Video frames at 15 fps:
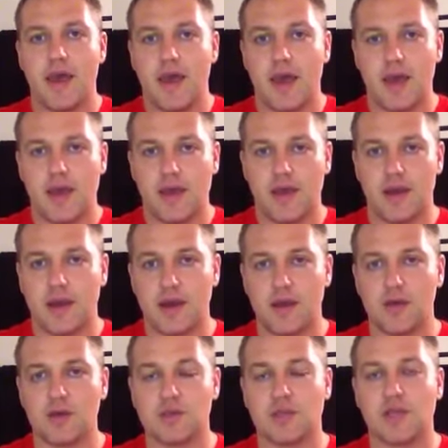and
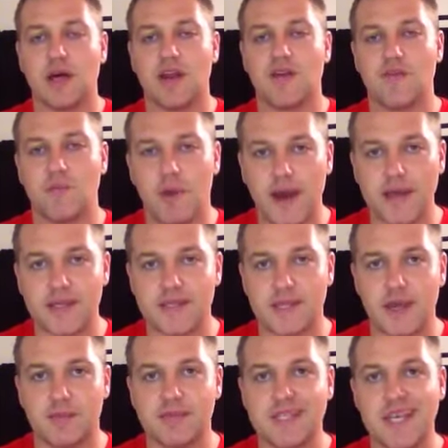use a lot of
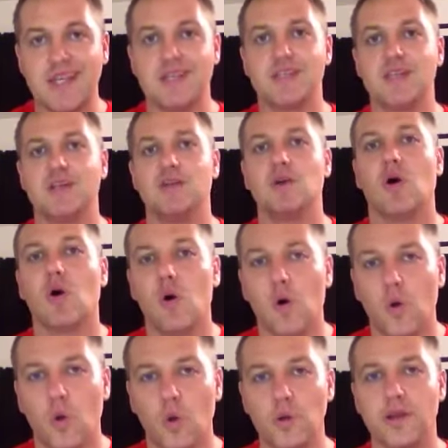bicep tension to
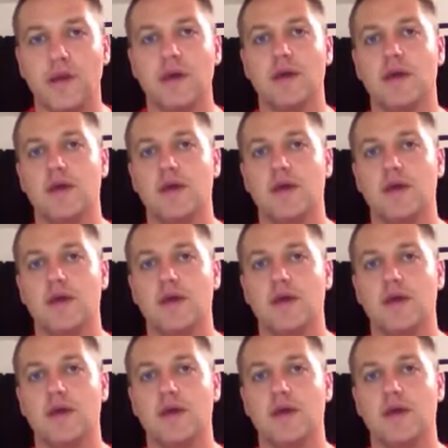hold